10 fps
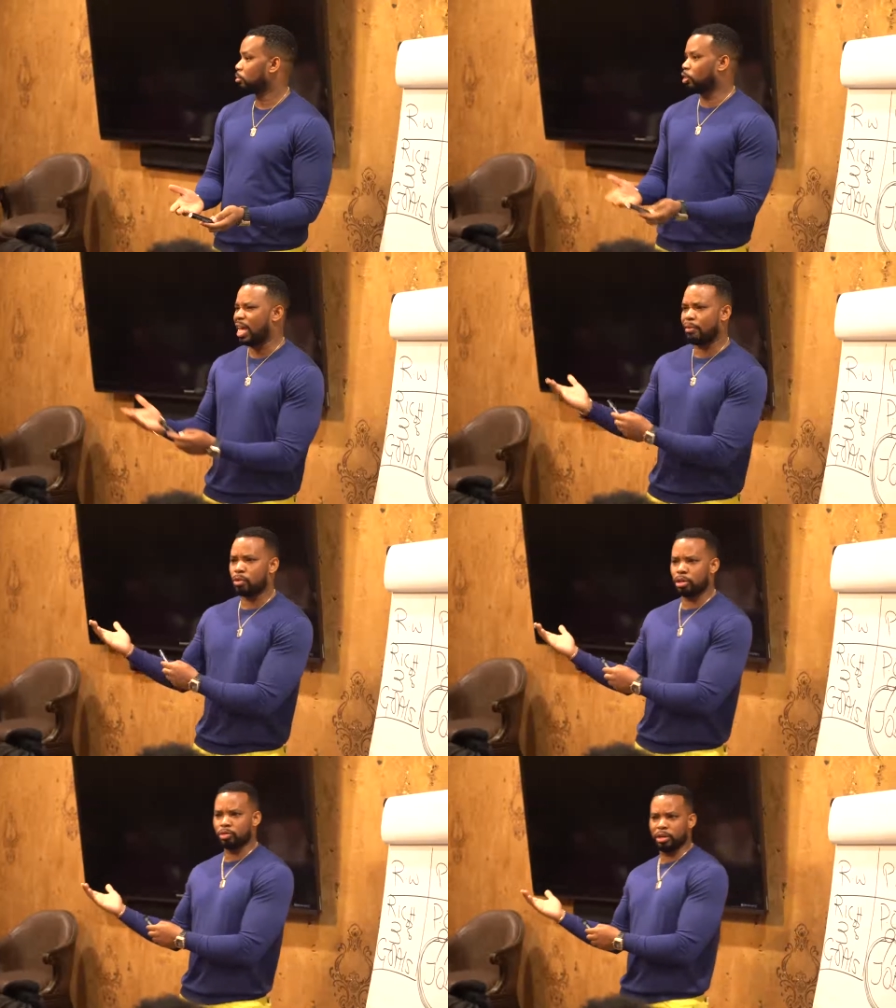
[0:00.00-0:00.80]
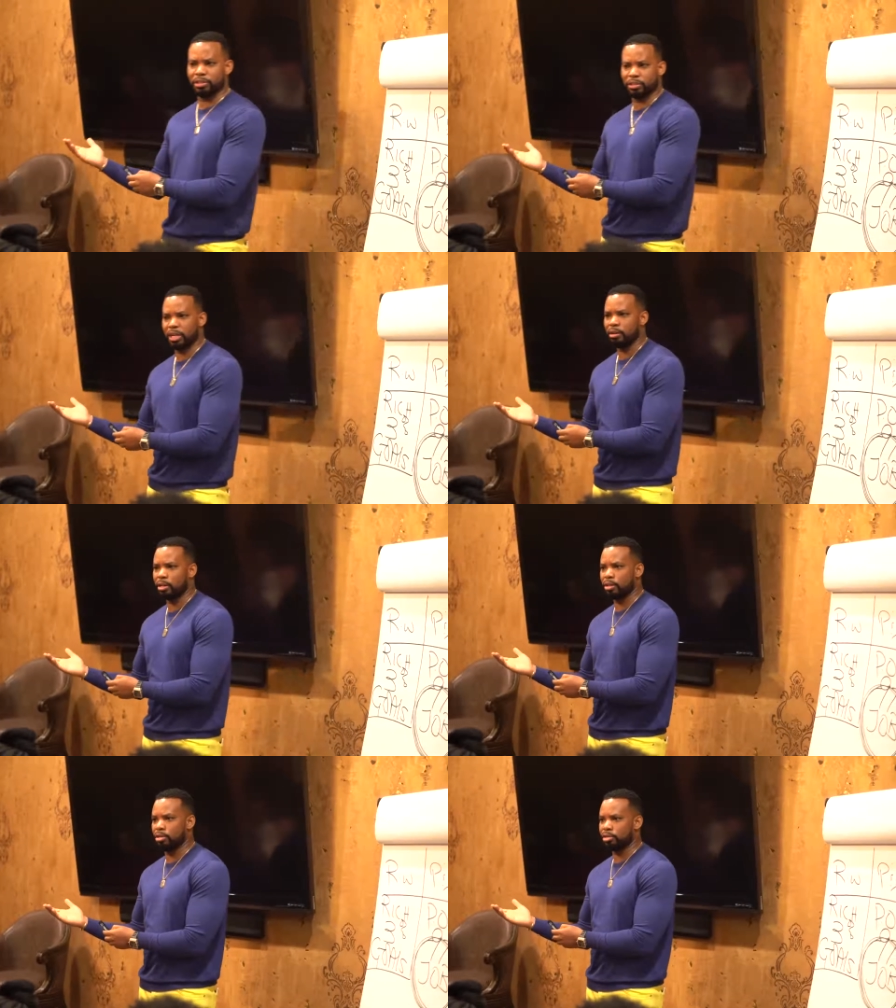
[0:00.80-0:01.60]
Do they have Rolls Royces here
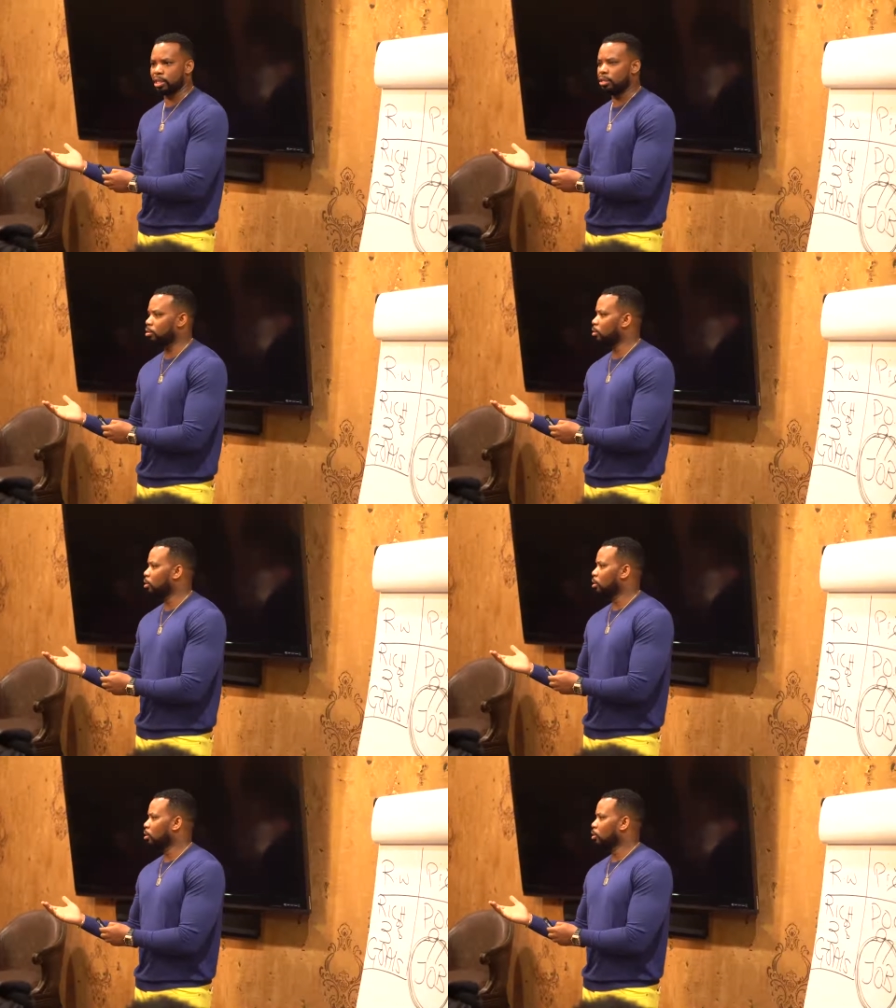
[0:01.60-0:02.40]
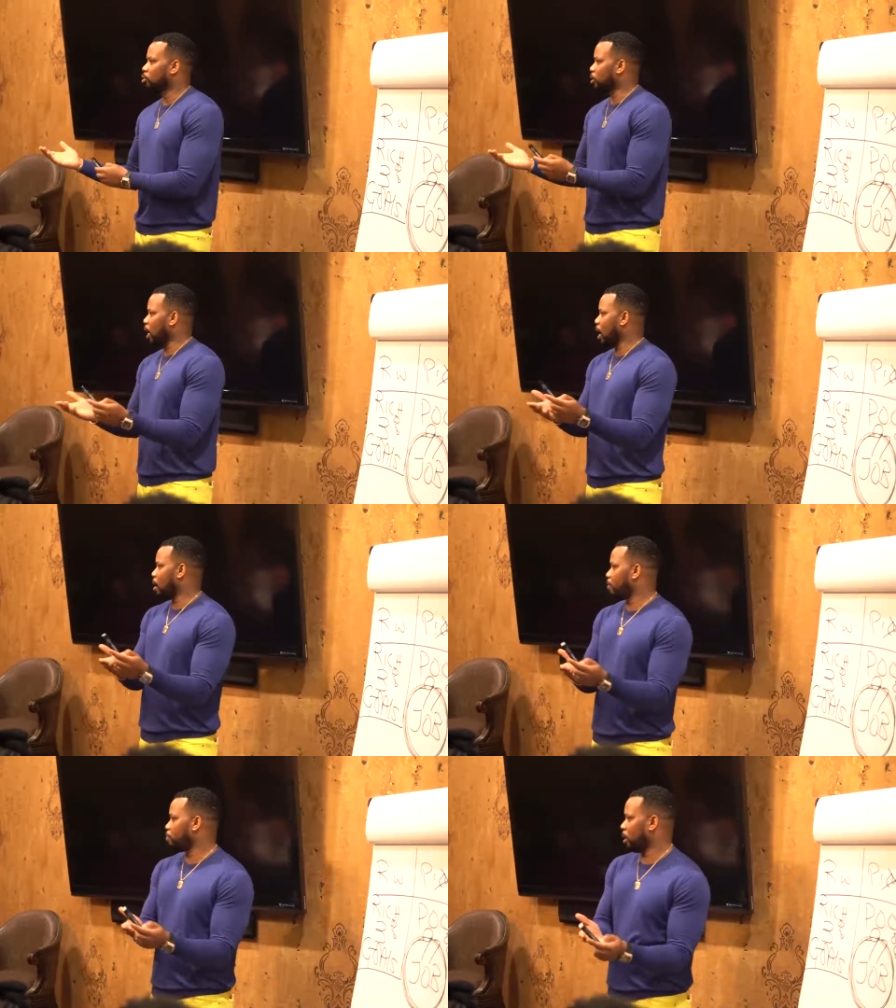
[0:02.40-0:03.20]
in Houston? Yes. Do they
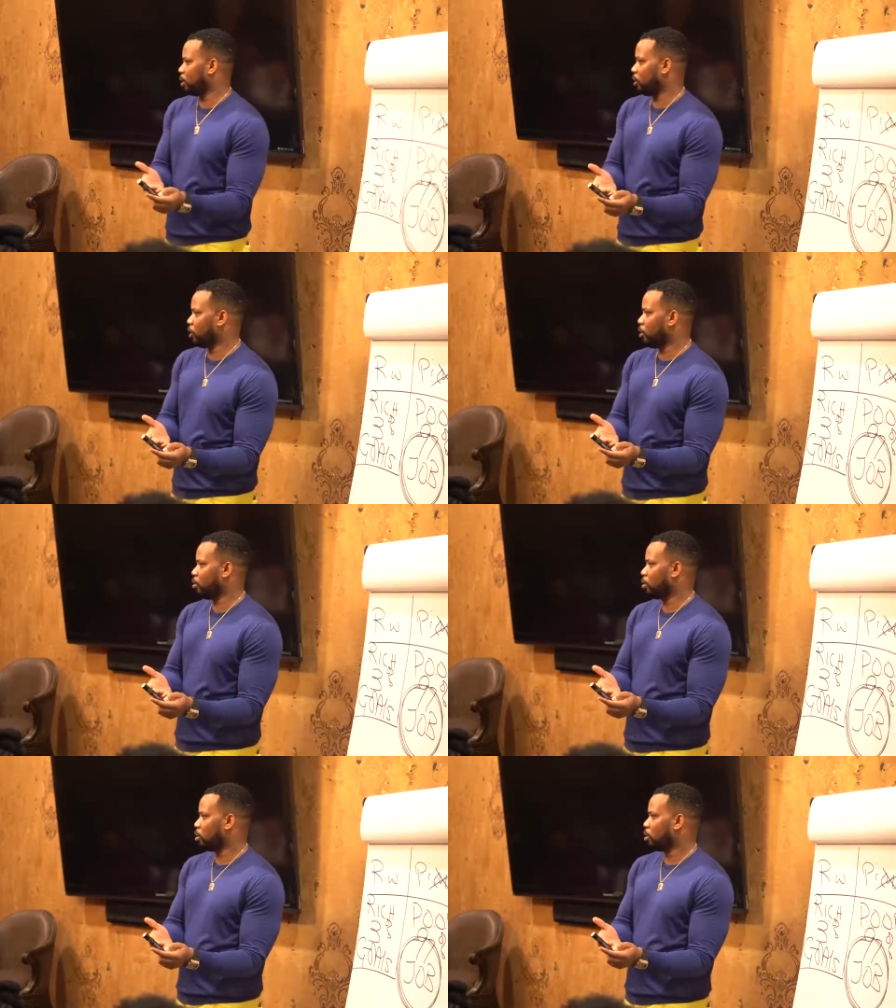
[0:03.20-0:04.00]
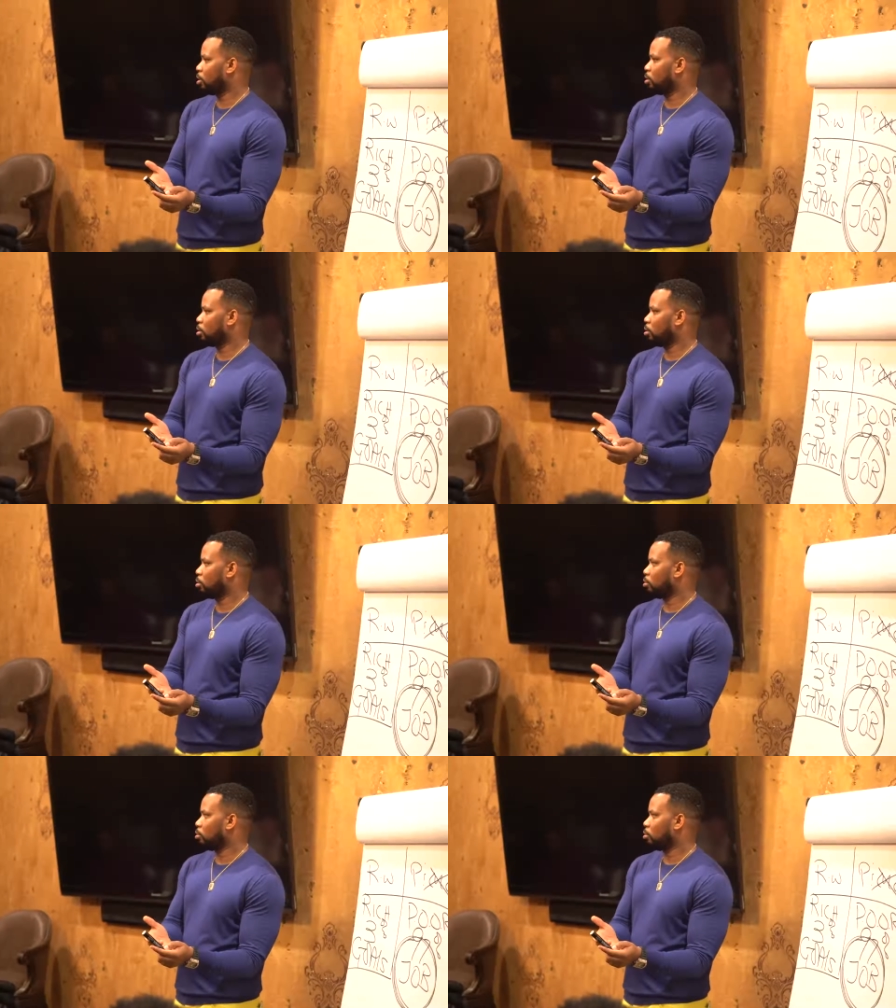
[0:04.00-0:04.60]
have Bentleys here? Yes.